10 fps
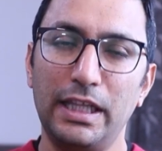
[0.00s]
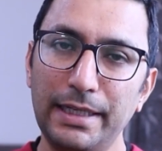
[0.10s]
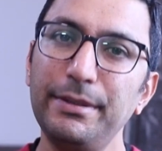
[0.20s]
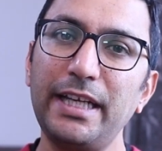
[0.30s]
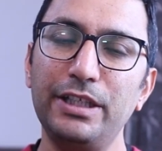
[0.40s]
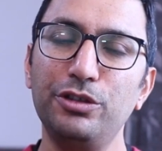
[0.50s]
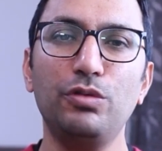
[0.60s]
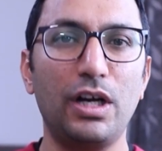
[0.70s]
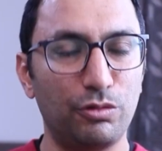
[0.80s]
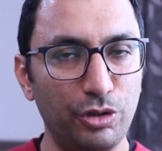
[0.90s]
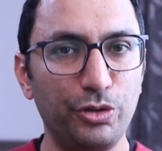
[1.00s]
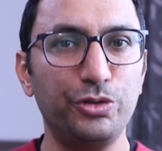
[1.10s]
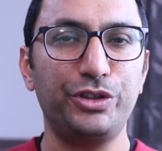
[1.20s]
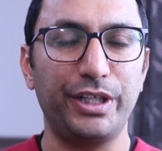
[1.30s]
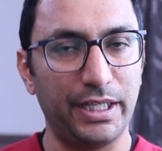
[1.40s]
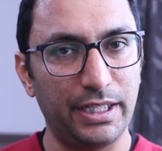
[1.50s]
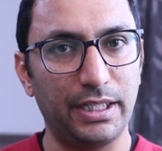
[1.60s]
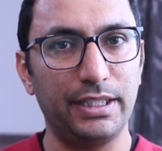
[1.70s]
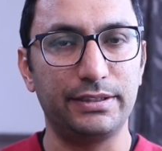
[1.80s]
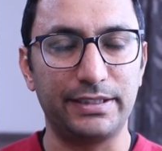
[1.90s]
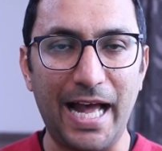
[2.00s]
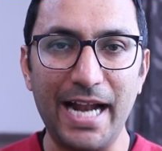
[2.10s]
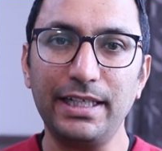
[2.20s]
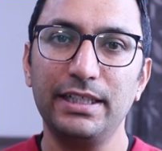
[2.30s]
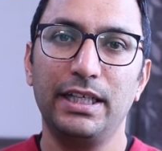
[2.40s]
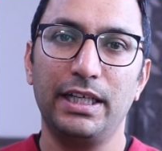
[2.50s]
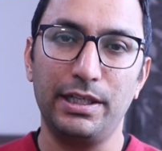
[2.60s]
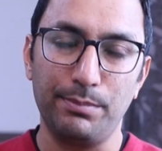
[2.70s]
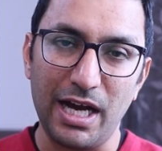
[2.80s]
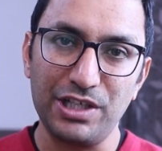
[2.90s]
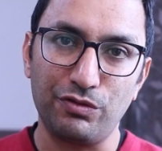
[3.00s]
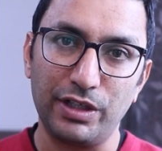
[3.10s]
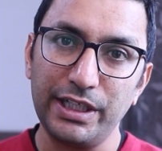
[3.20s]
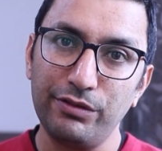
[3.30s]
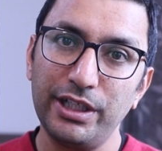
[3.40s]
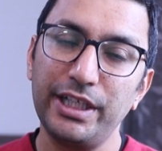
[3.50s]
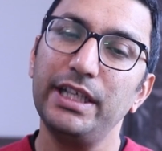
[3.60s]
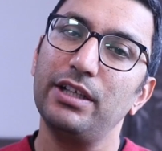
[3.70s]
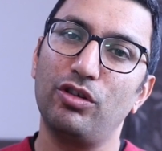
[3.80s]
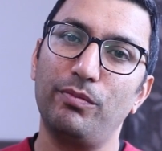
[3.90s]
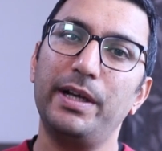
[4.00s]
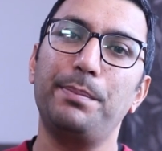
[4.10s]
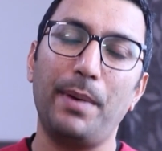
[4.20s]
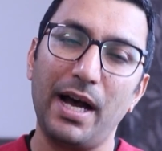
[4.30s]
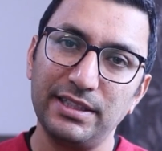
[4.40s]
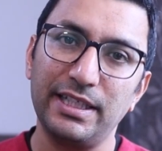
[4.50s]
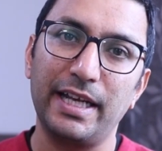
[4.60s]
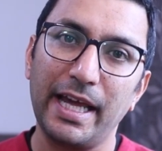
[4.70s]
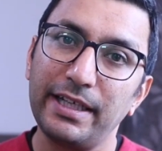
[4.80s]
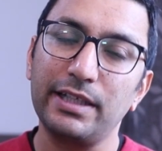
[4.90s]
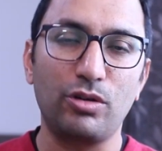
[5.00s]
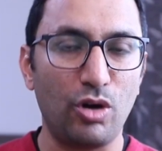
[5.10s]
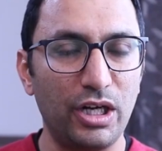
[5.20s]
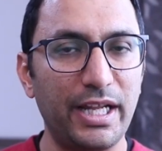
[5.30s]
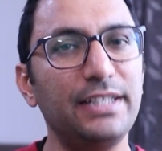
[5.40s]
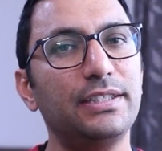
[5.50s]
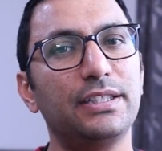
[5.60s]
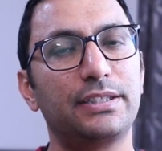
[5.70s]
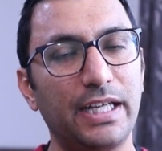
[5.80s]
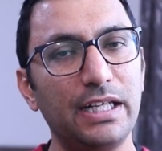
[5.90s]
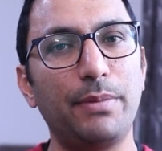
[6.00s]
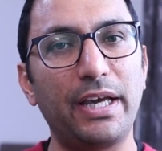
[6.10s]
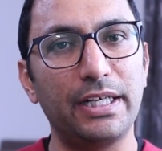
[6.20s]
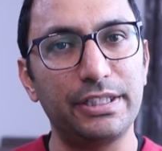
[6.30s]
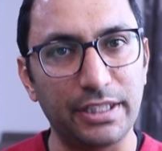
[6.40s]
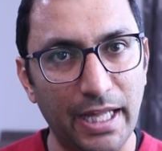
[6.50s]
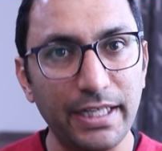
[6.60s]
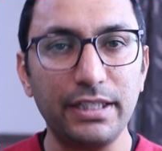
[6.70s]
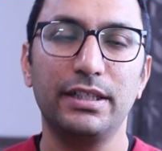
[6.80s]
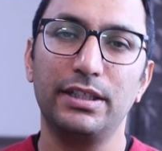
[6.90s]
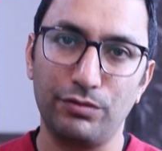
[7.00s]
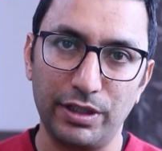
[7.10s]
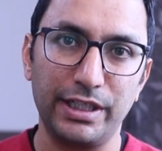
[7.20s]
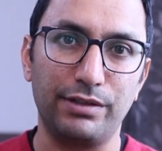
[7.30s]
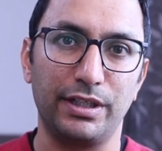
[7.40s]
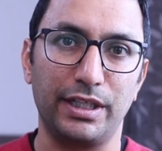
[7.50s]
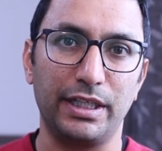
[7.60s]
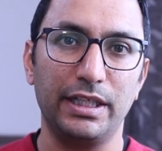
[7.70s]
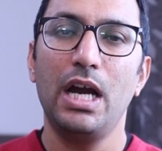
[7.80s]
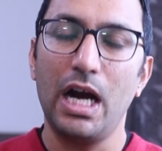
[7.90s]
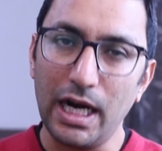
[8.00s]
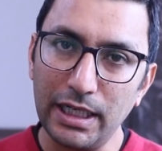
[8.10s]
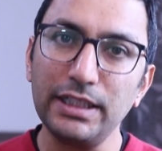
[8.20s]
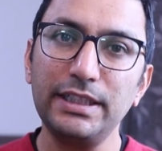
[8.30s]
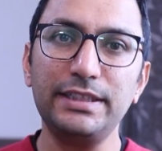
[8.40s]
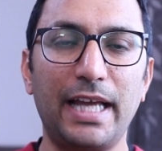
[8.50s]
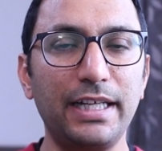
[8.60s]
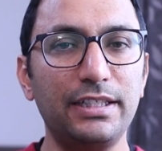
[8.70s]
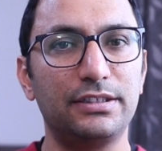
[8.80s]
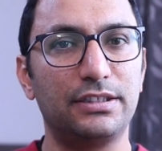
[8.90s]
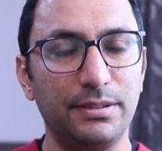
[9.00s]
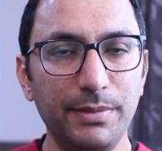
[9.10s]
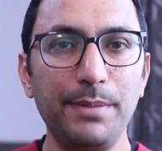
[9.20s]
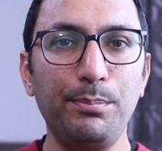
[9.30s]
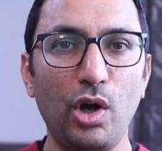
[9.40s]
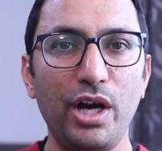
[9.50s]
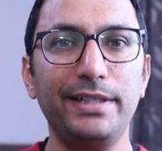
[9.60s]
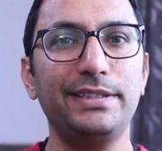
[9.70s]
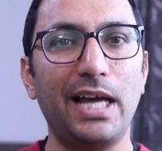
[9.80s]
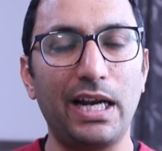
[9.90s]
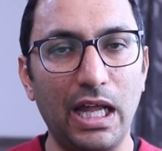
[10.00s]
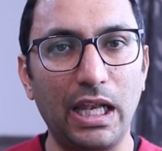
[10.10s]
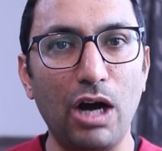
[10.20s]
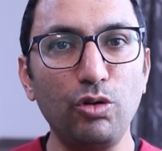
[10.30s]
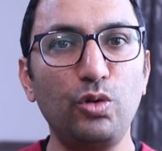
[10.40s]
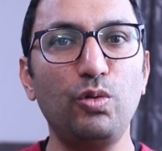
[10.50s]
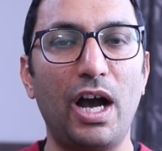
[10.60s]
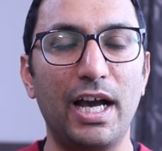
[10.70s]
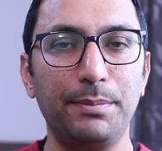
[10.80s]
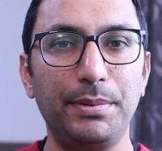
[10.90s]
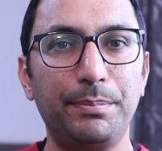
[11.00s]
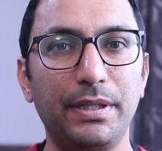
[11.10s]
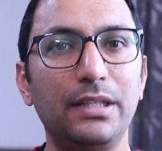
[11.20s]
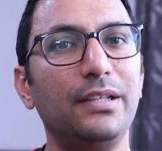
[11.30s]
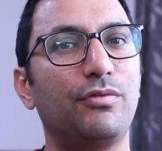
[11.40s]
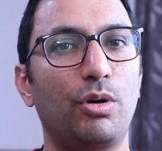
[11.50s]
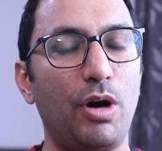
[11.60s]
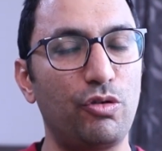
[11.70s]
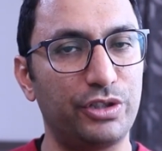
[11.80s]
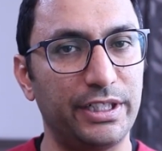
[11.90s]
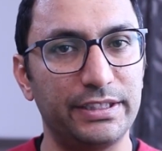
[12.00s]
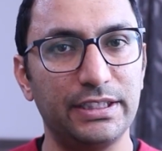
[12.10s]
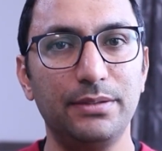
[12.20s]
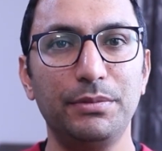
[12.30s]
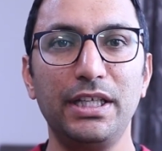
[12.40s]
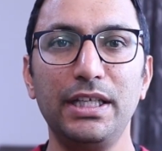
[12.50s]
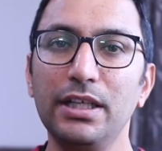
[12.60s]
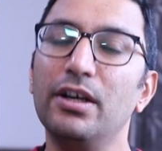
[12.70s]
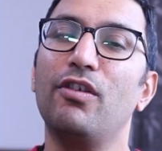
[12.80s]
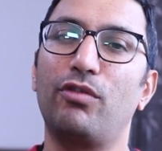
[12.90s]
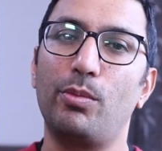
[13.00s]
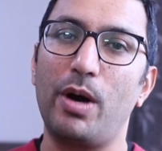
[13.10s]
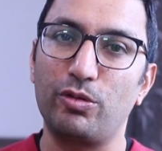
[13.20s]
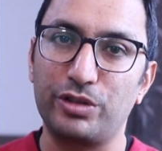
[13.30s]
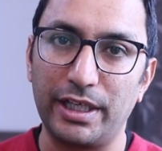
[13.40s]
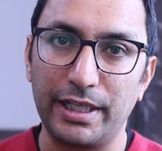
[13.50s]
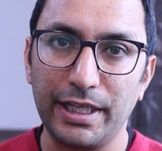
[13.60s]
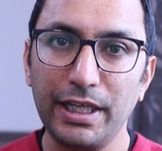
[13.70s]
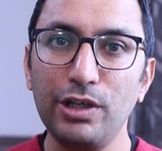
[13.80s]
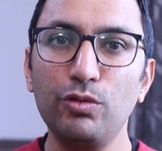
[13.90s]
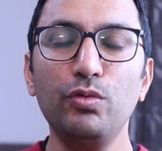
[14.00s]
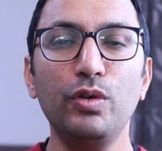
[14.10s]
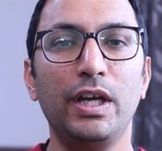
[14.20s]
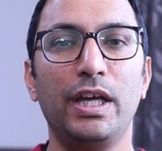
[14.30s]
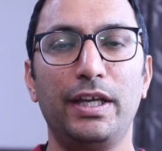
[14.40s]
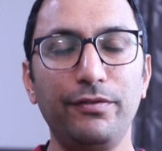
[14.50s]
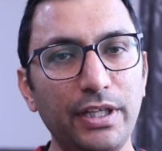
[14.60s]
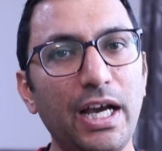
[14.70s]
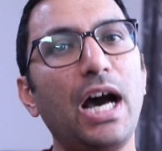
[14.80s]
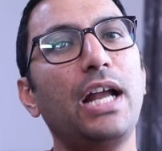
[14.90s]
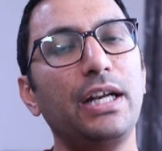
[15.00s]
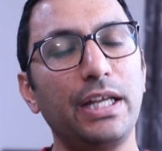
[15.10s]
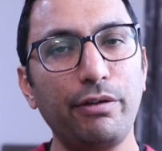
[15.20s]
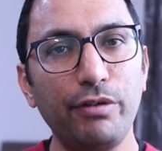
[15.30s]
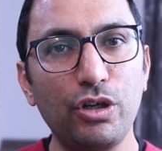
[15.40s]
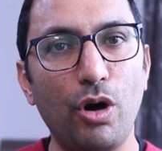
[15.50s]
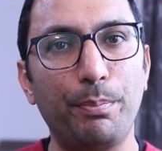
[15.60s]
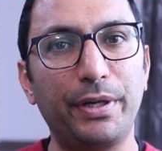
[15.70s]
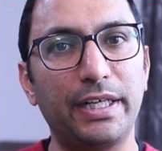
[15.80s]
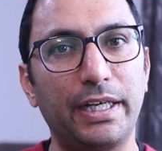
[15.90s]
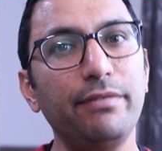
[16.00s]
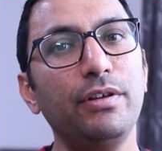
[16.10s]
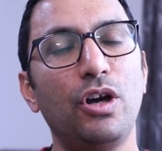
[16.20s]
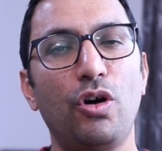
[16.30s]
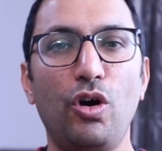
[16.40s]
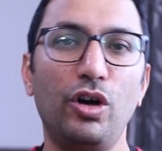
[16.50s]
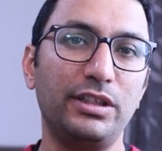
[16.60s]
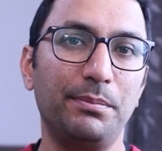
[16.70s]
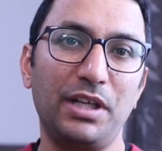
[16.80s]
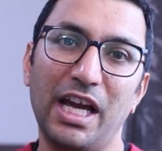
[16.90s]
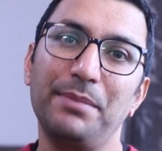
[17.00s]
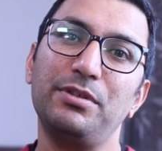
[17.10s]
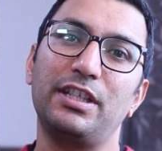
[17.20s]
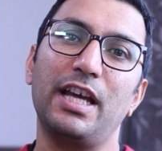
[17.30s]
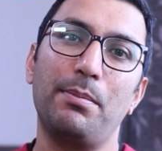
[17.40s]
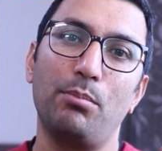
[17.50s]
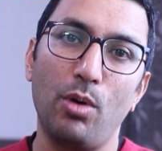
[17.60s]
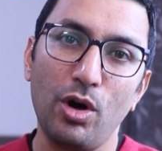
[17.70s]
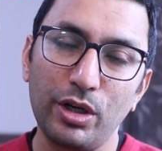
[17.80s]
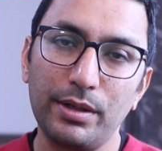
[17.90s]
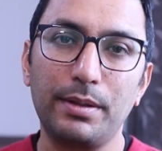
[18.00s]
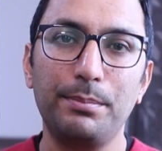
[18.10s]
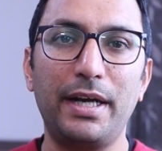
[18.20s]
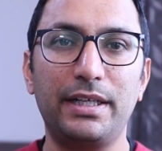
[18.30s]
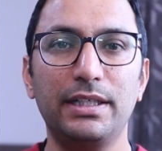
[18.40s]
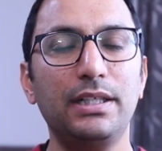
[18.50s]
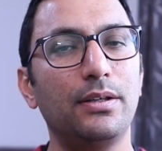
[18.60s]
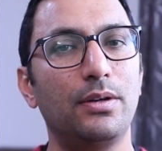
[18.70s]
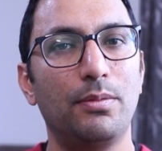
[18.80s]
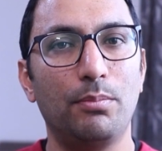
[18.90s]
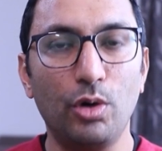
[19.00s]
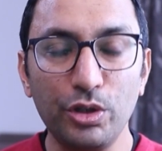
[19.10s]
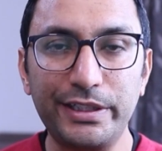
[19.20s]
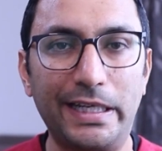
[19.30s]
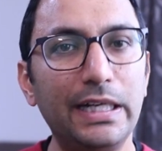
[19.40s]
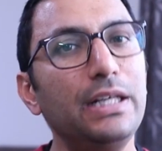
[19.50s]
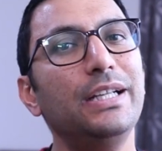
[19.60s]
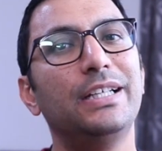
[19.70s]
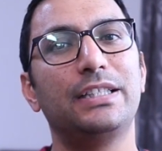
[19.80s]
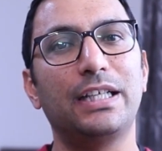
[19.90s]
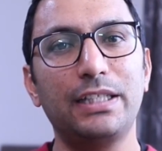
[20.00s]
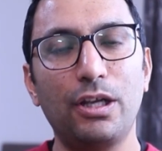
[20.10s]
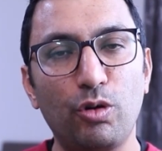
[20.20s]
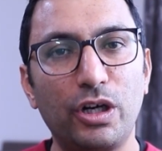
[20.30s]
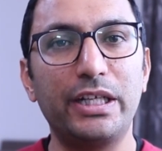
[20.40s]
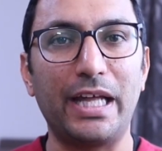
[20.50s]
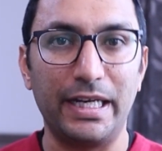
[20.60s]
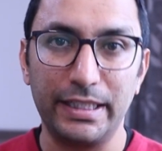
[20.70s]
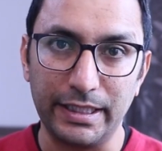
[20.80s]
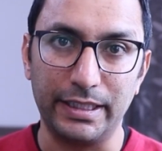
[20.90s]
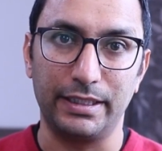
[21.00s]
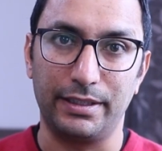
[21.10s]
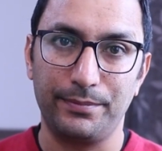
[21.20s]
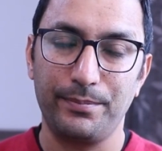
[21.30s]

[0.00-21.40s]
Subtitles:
Let me tell you a good news here is that in March 2020, government passed an act called as Skilled Migration Act 2020. Under act, German employers are allowed to hire people from outside Germany, from outside EU, if they are equally competitive or sometimes they are more skilled than the local talent here.